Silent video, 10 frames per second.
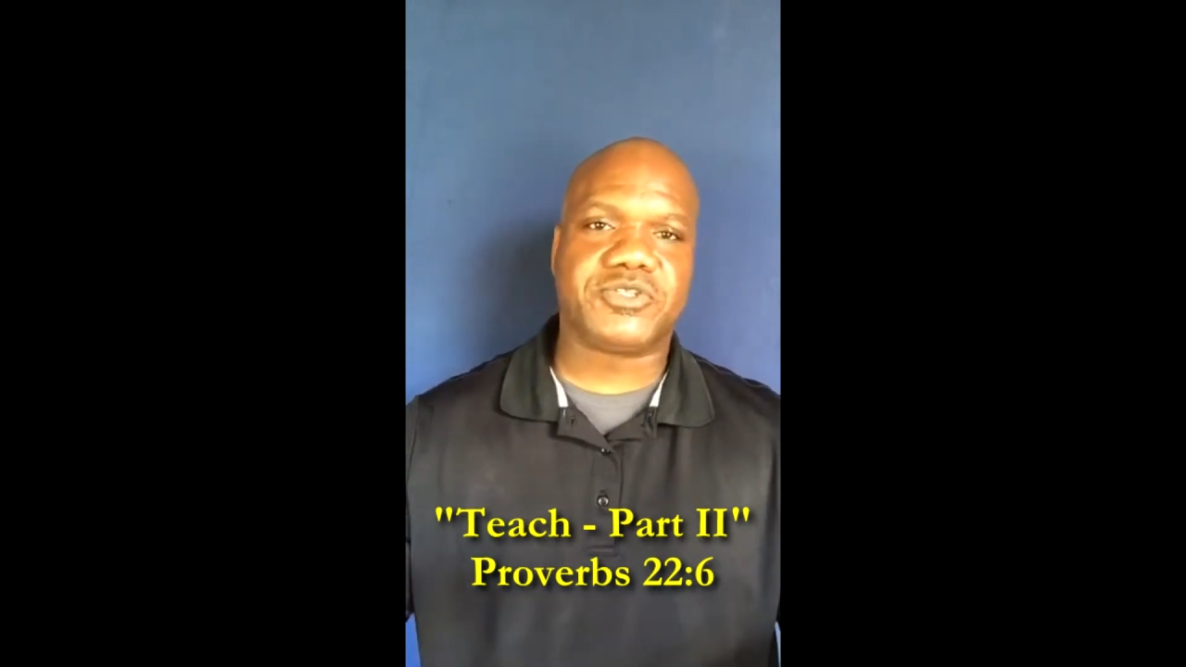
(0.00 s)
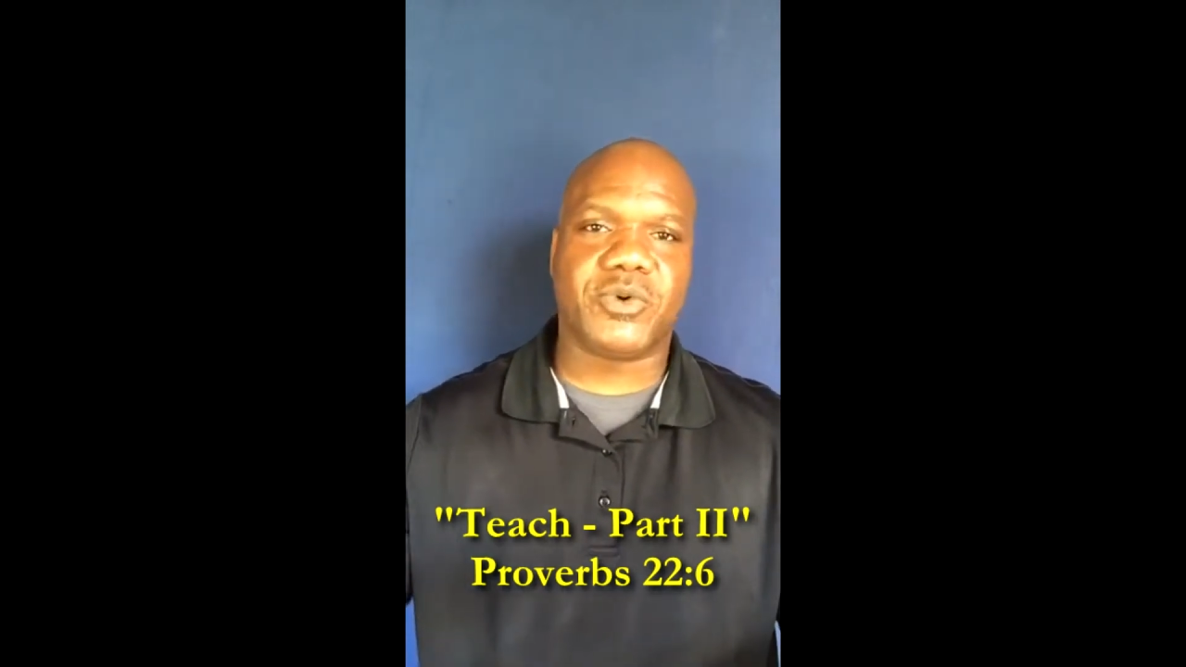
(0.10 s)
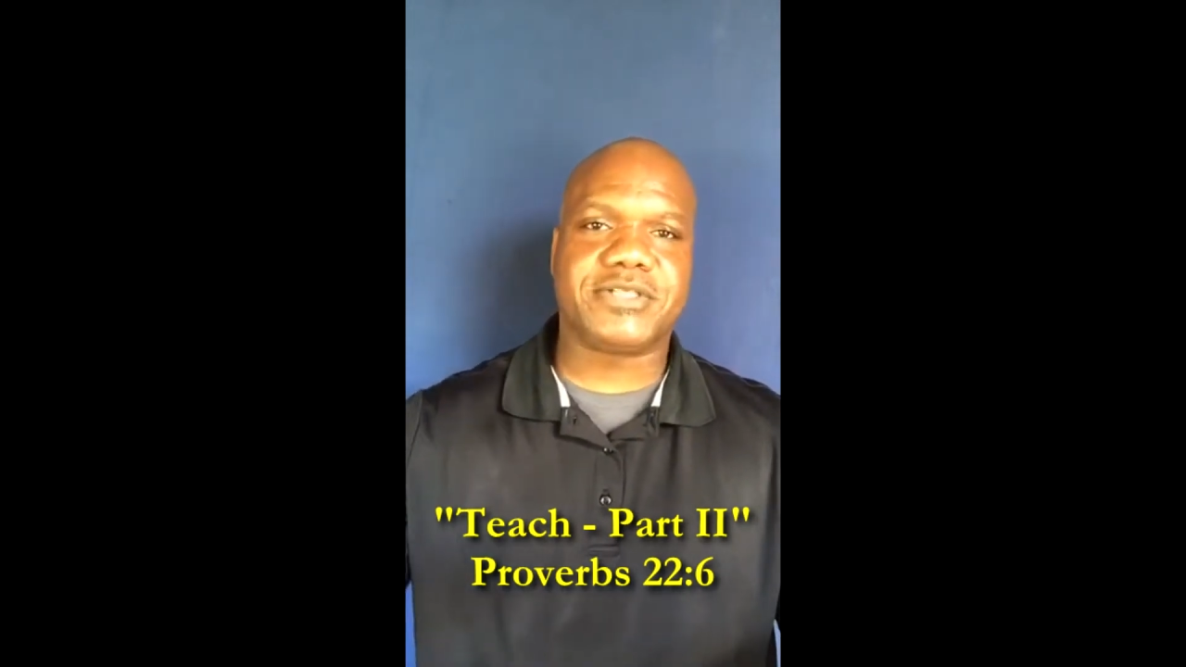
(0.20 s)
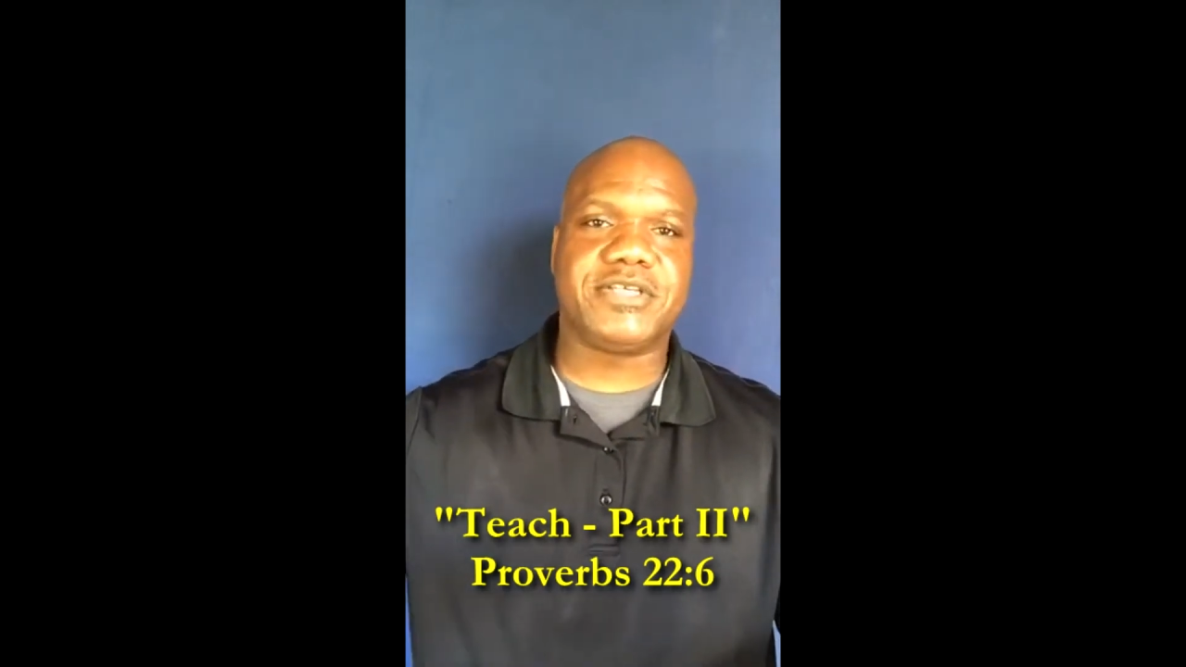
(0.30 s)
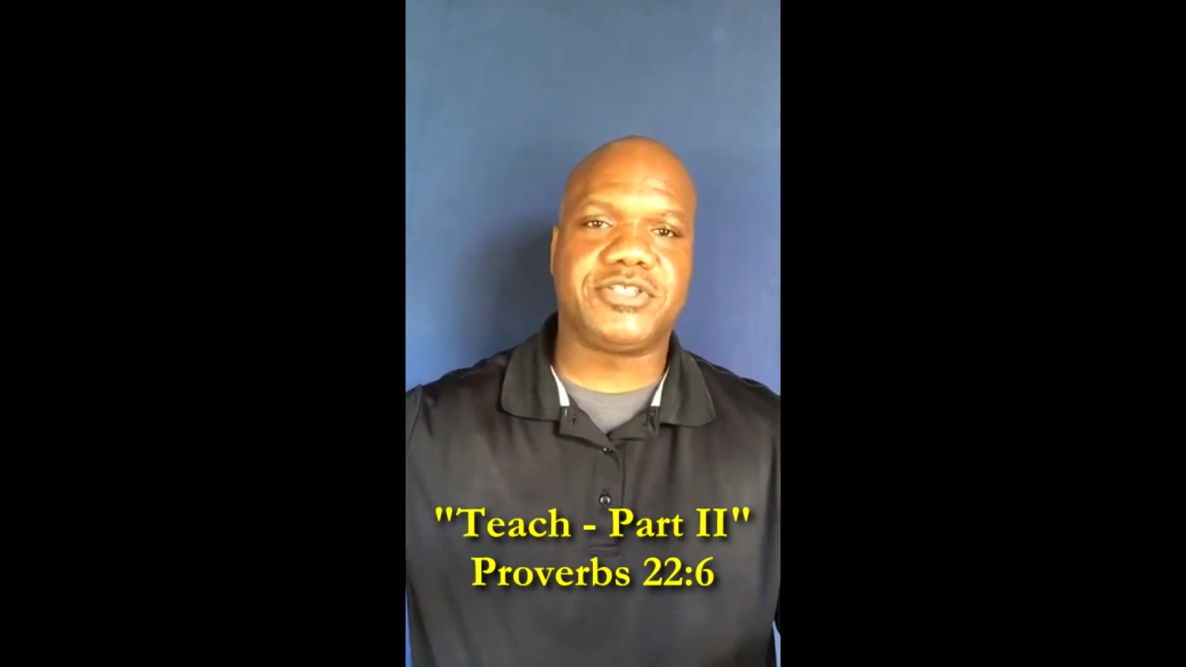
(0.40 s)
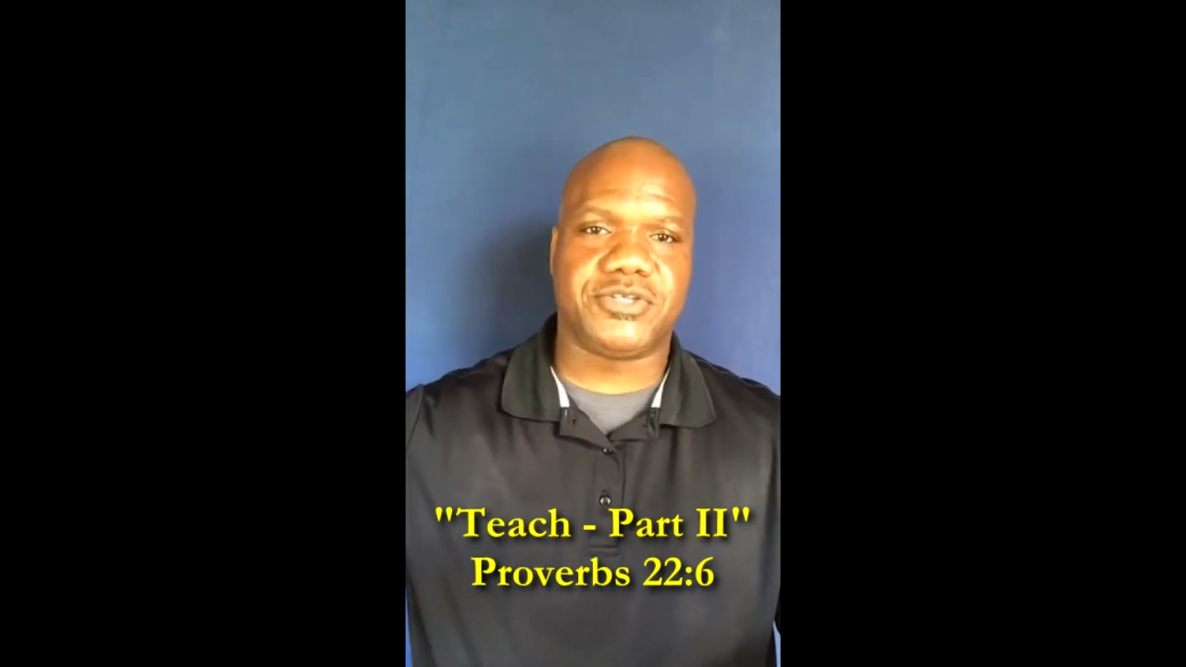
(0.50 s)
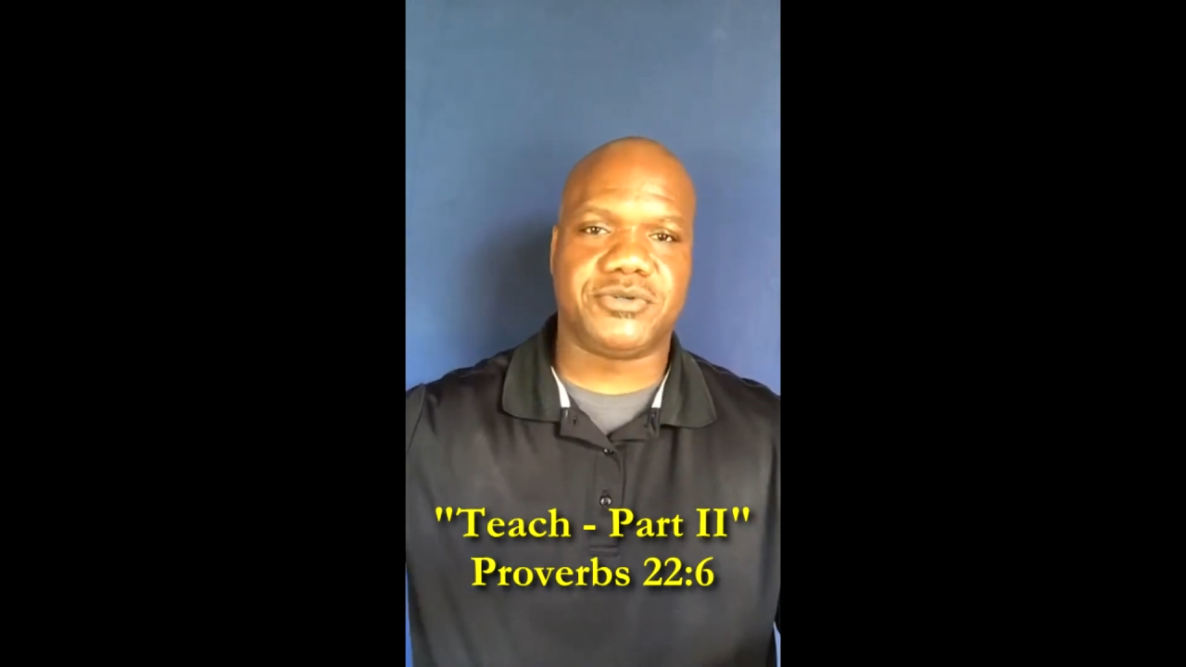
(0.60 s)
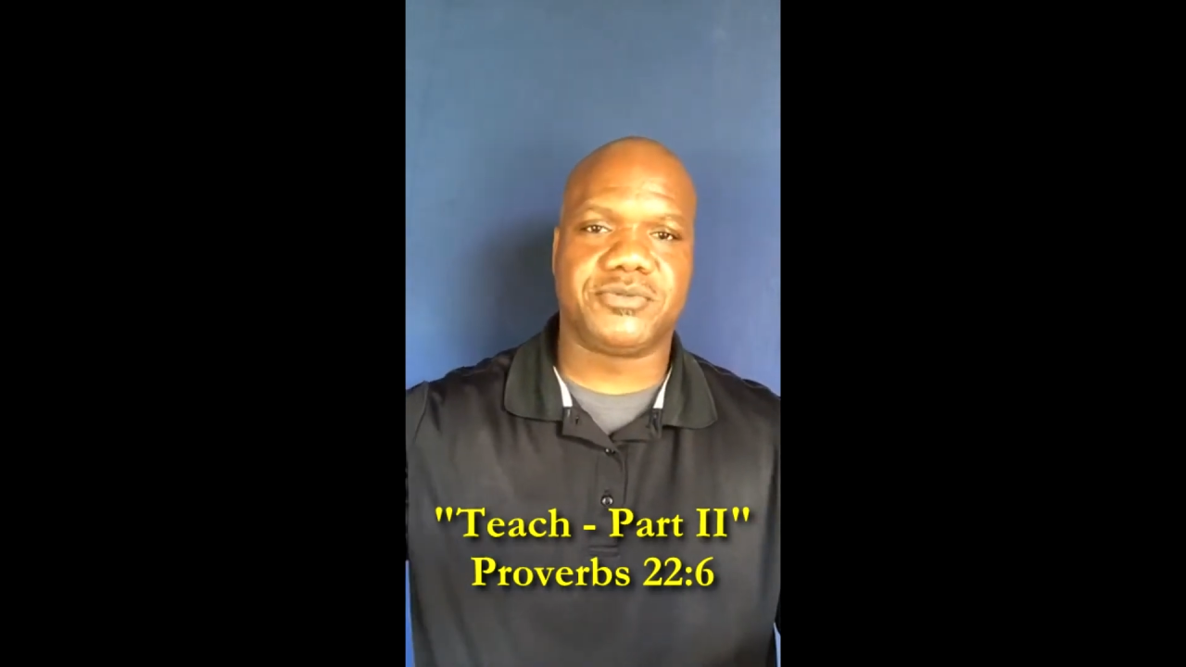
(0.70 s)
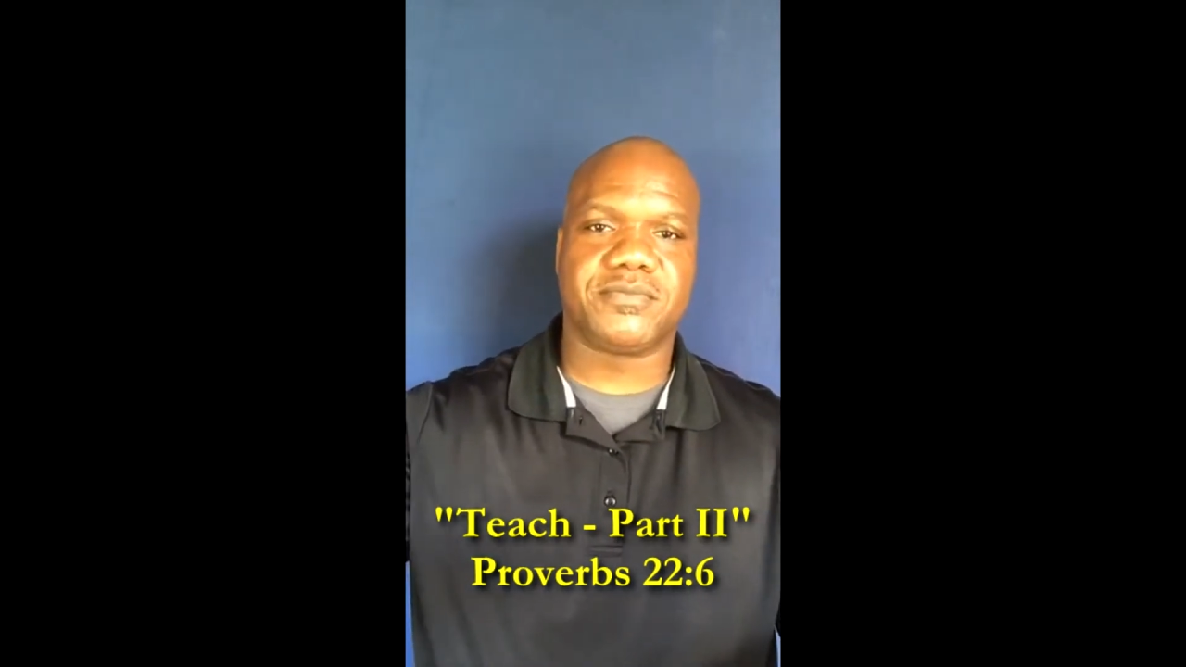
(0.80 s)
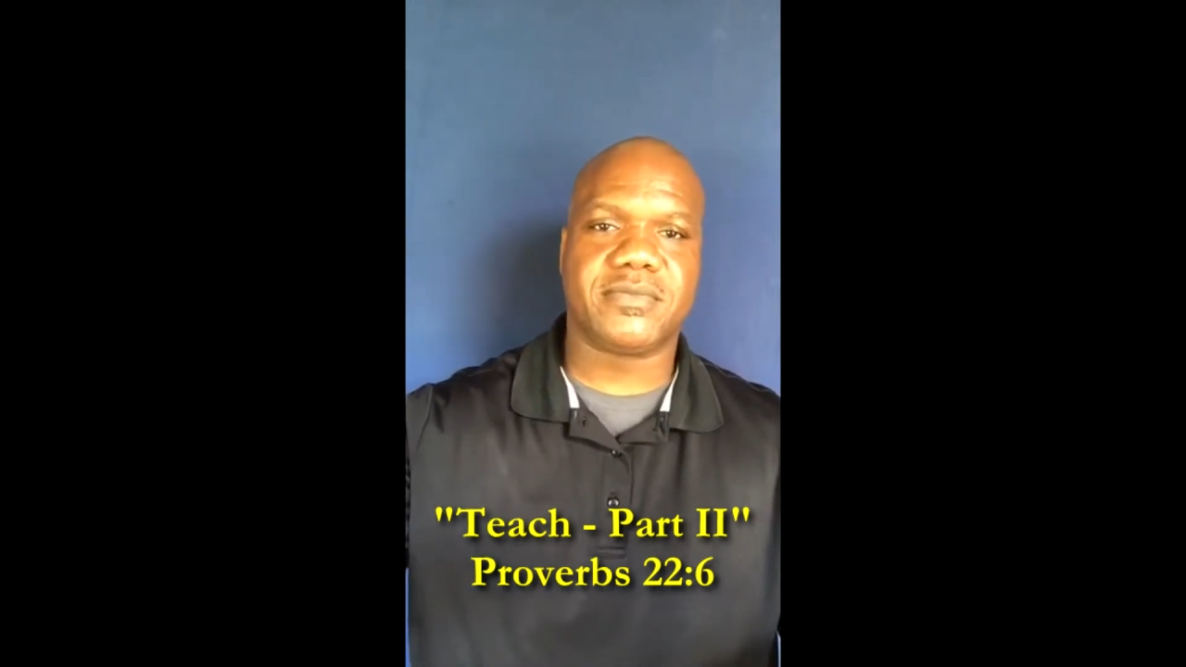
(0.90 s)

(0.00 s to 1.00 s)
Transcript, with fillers: 22